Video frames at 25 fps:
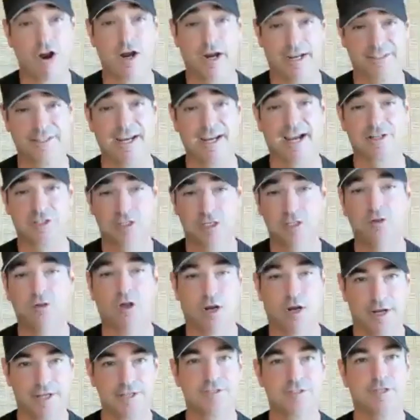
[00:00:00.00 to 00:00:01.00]
it's actually
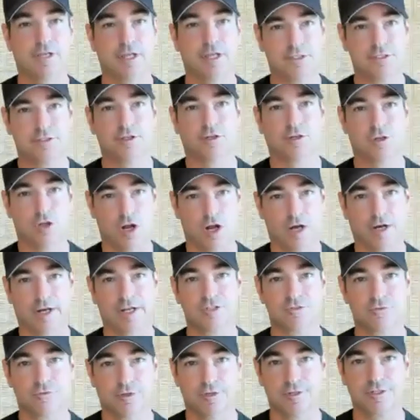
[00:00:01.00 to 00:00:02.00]
long. It's the
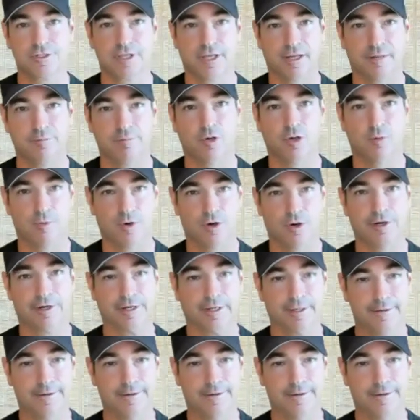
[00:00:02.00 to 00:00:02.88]
longest real estate bull market.